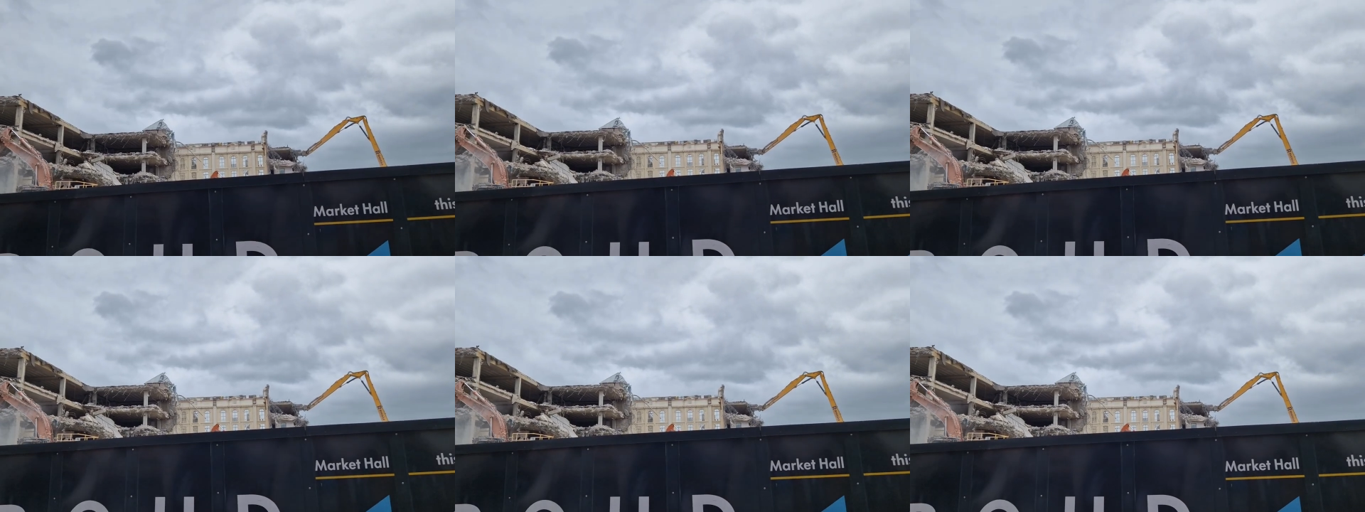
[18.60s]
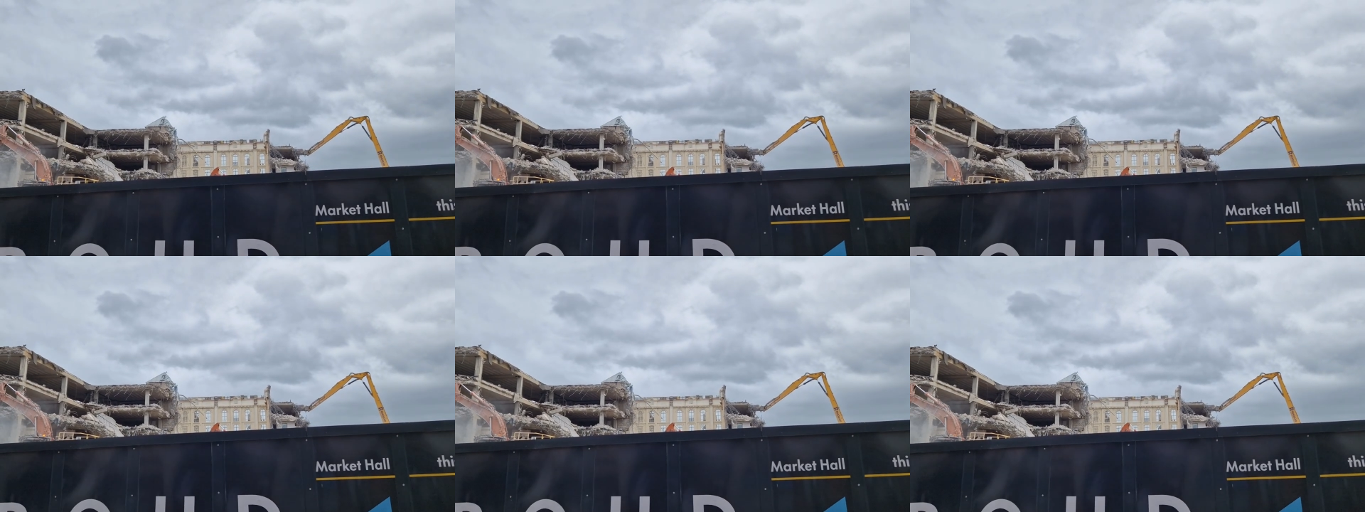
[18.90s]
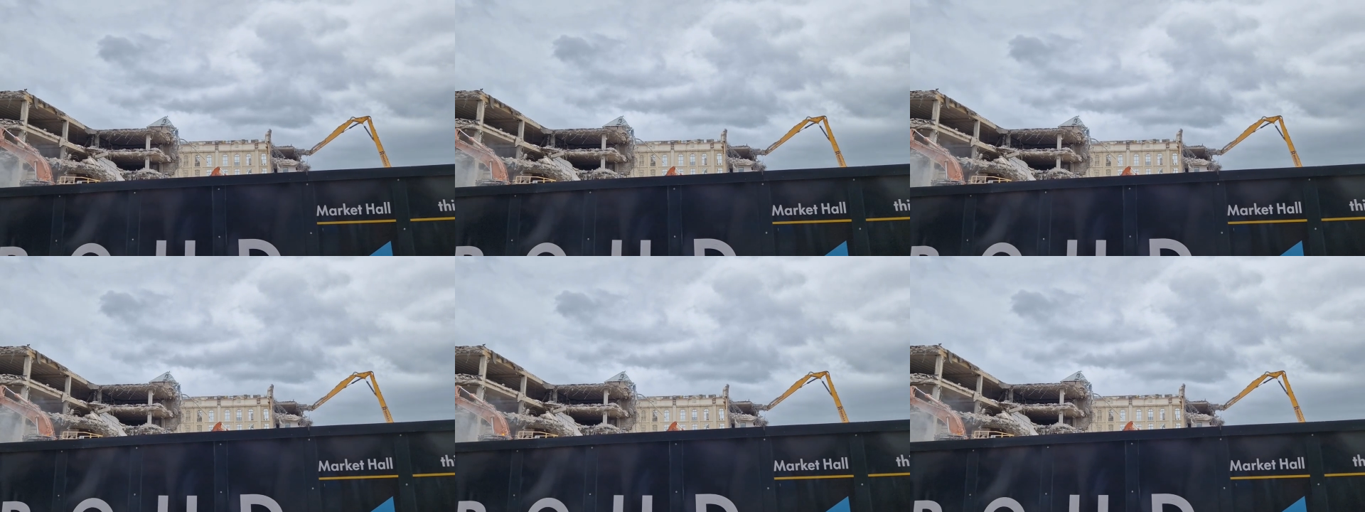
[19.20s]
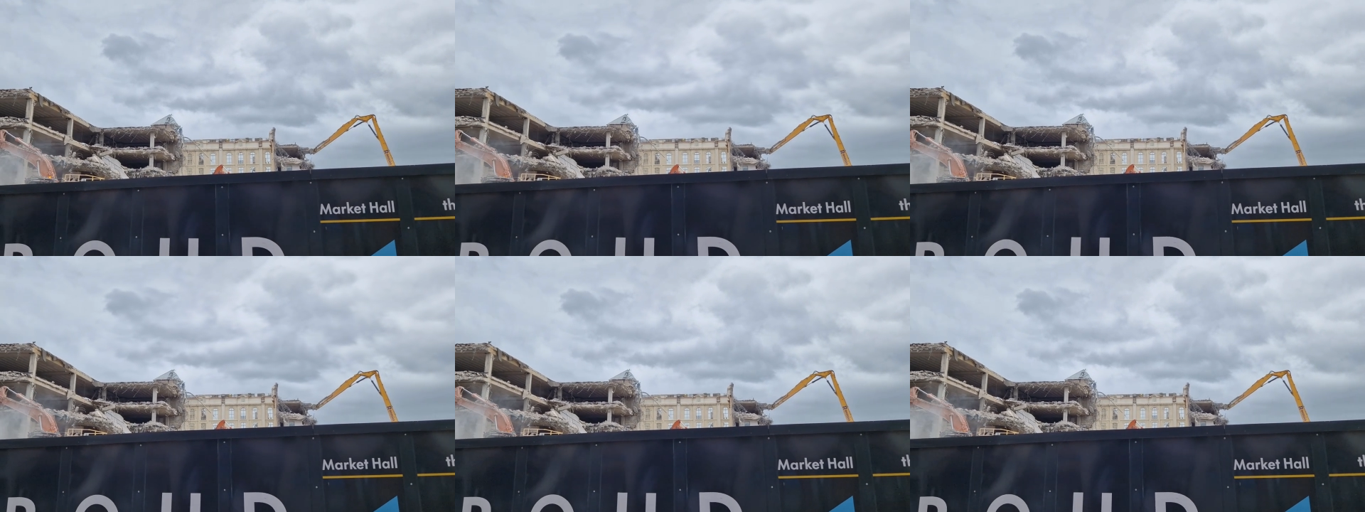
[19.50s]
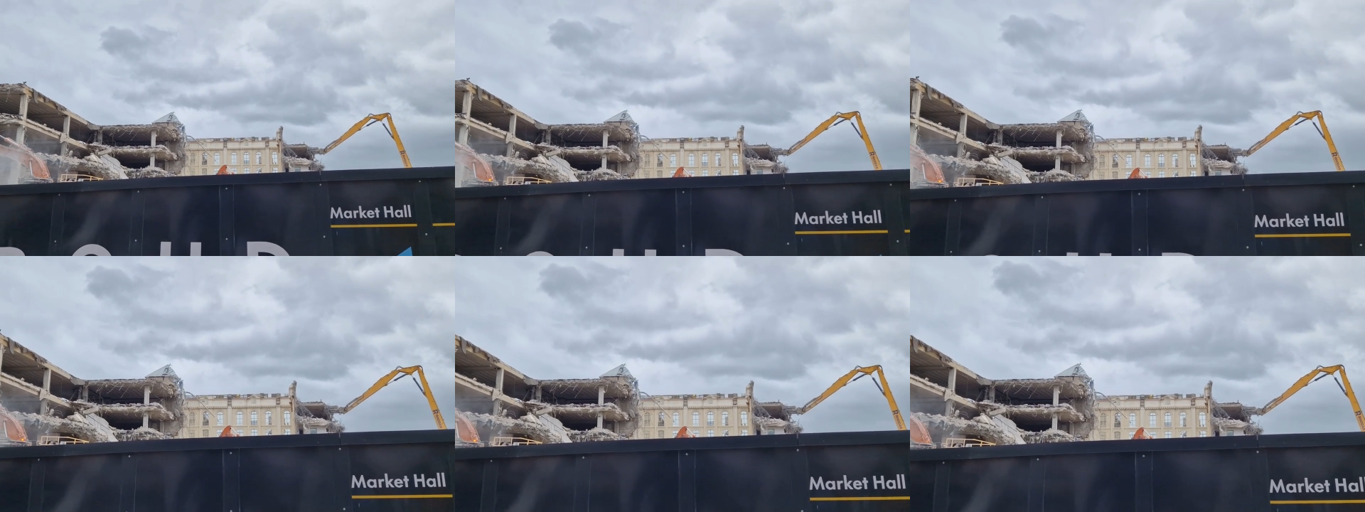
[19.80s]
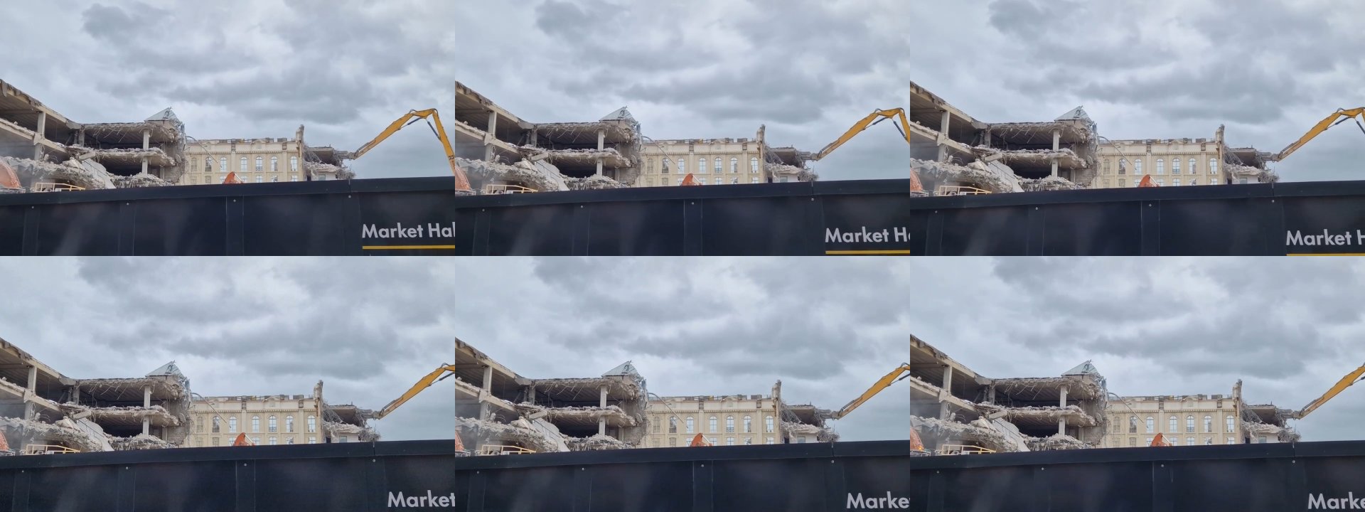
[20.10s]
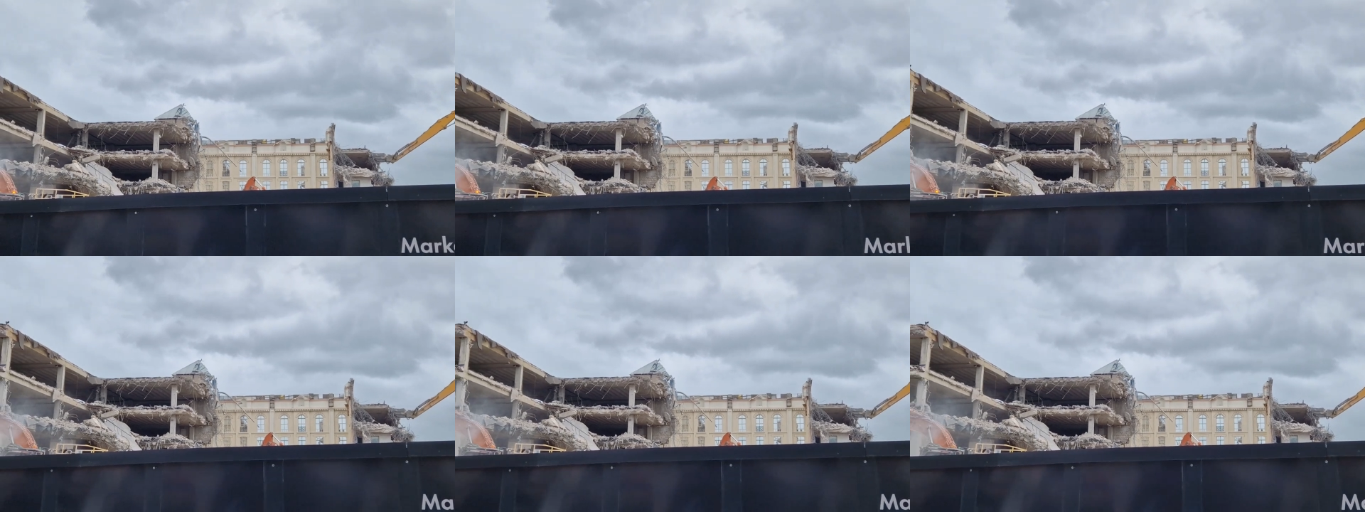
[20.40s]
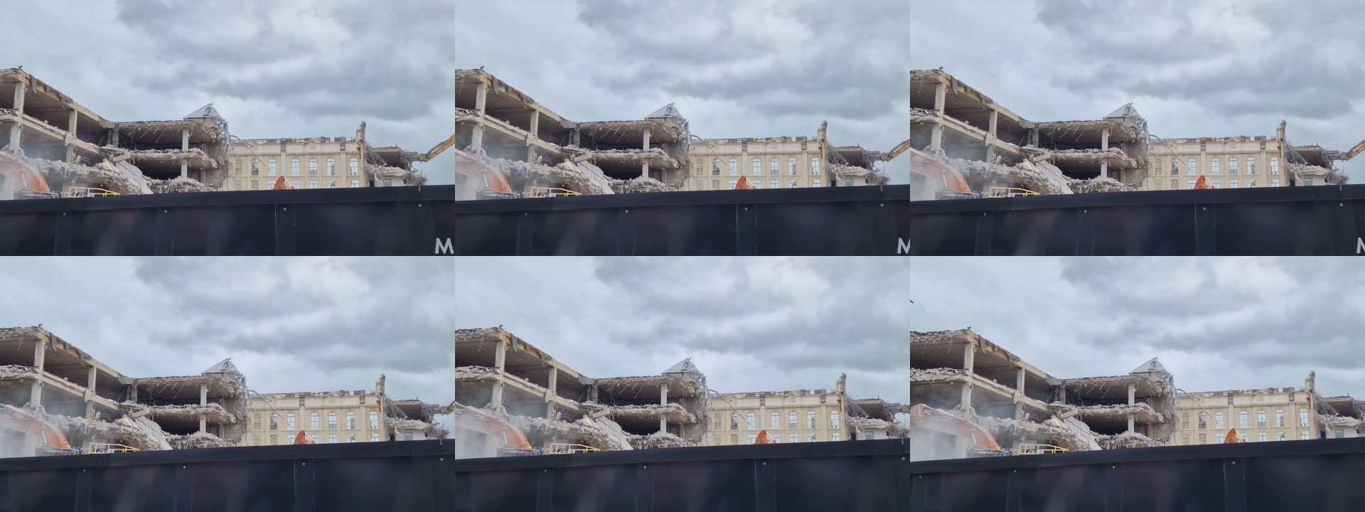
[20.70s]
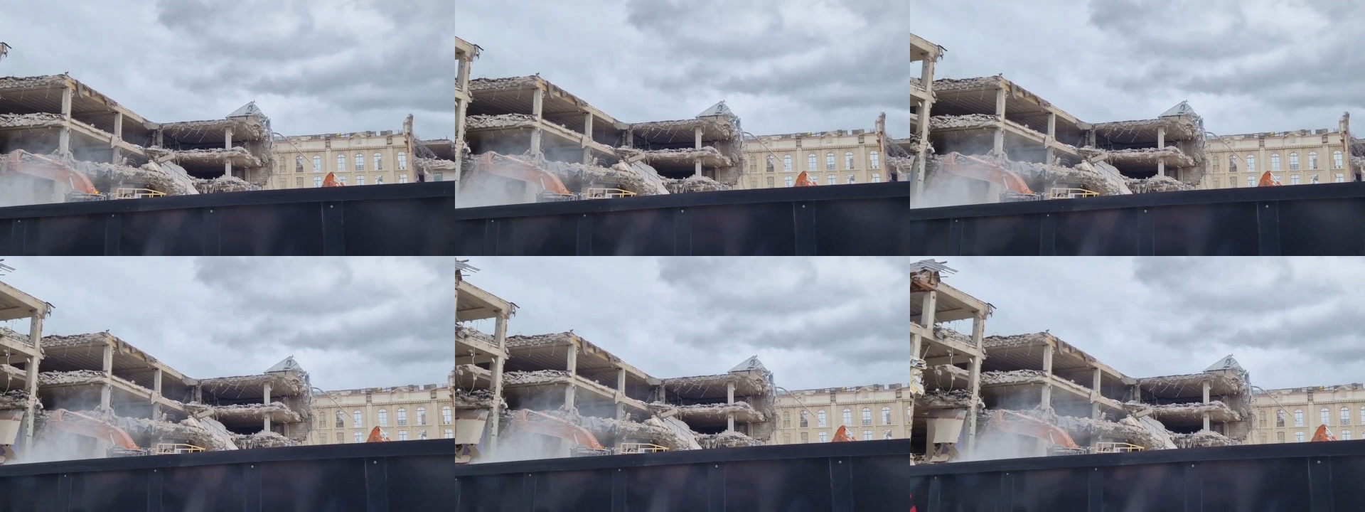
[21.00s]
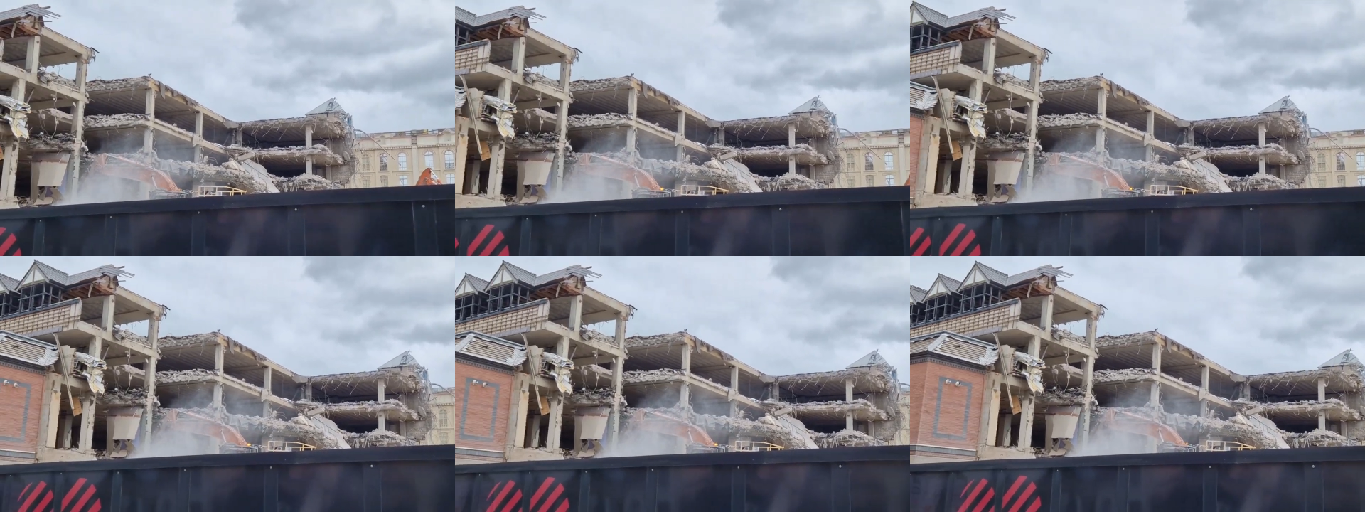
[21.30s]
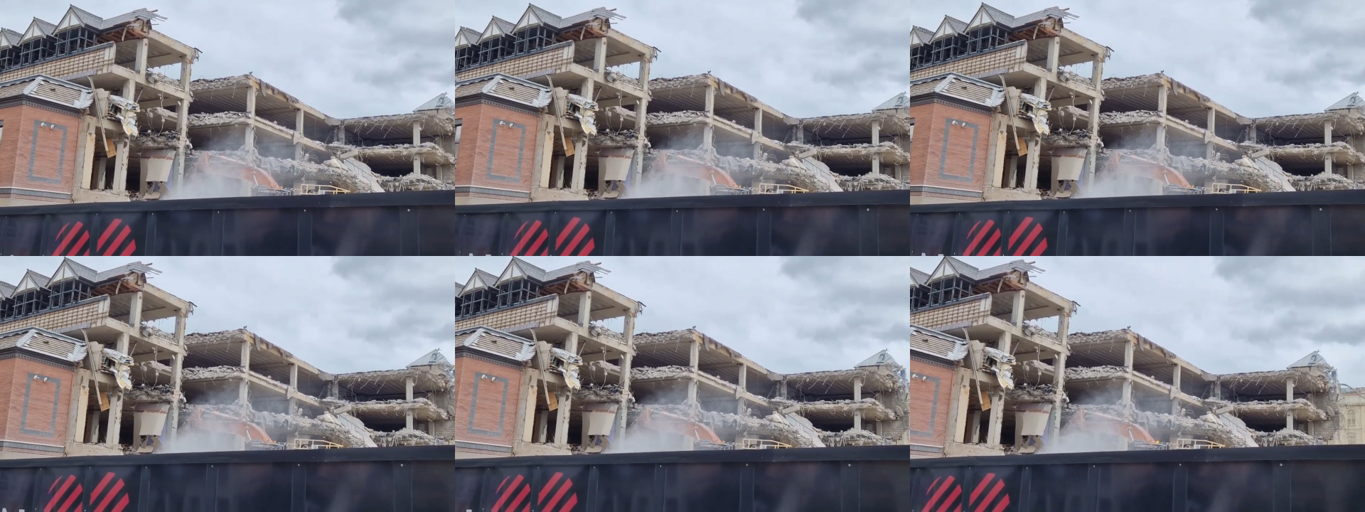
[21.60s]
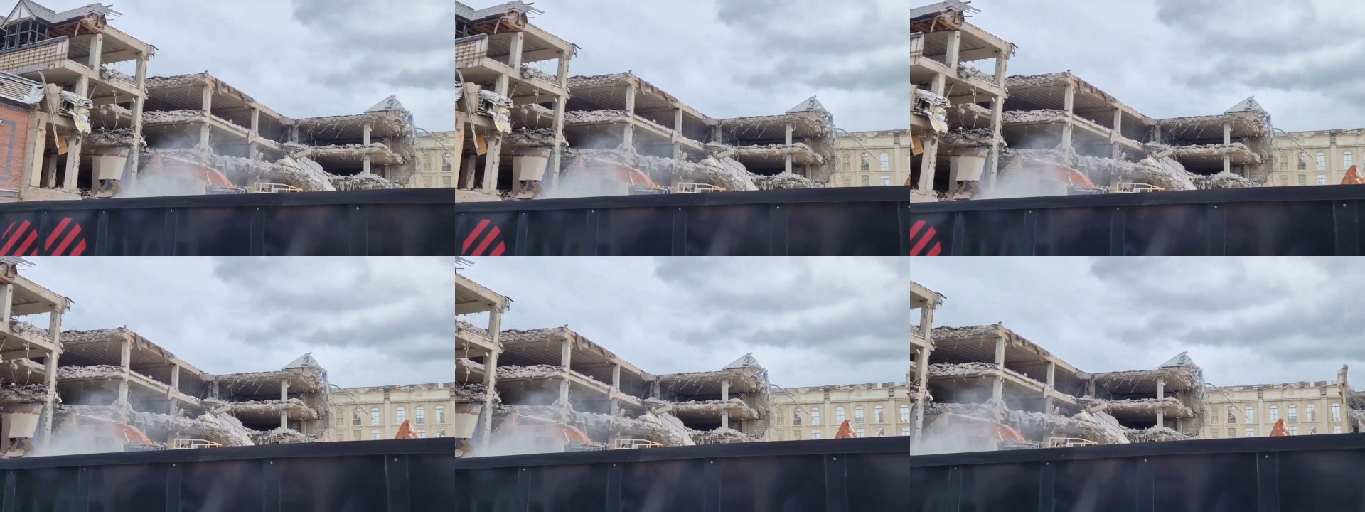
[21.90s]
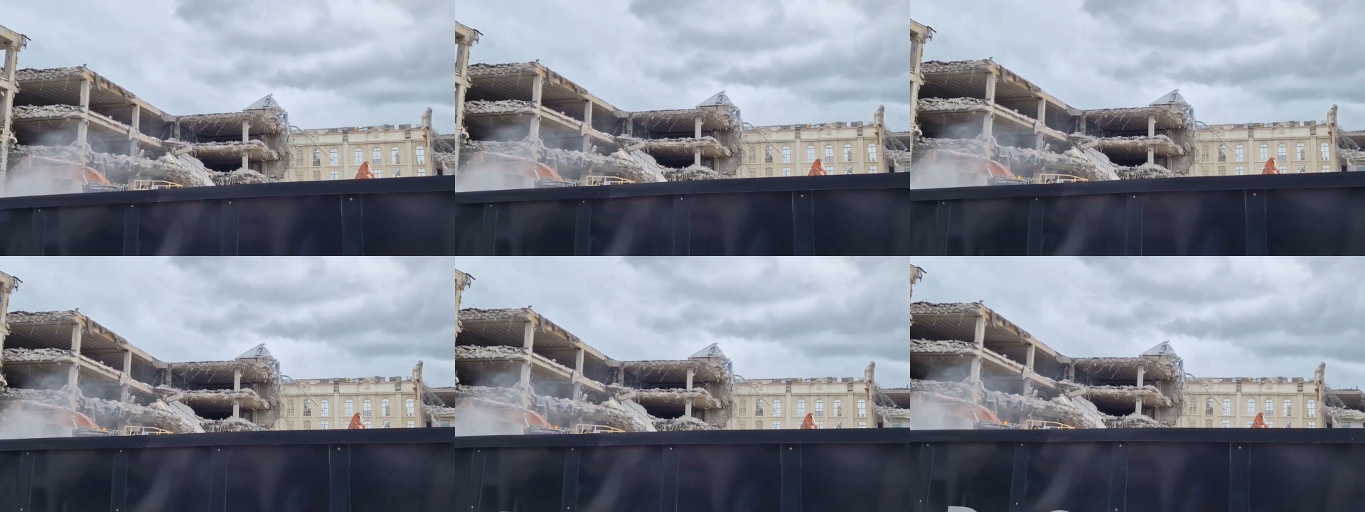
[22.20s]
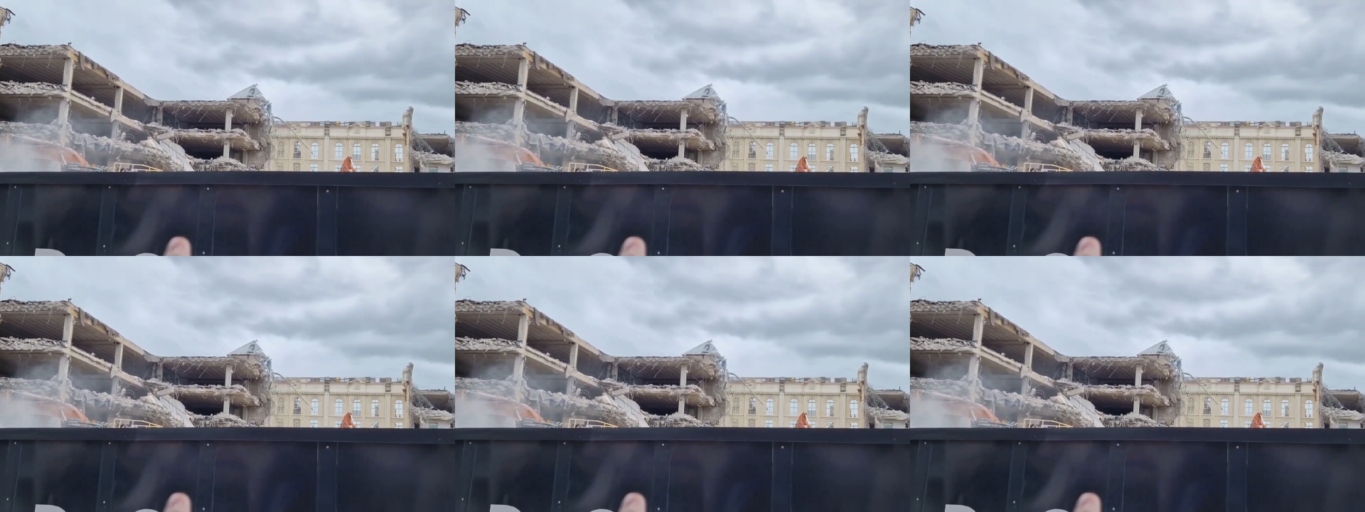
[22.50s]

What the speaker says: [unreadable: no face in view]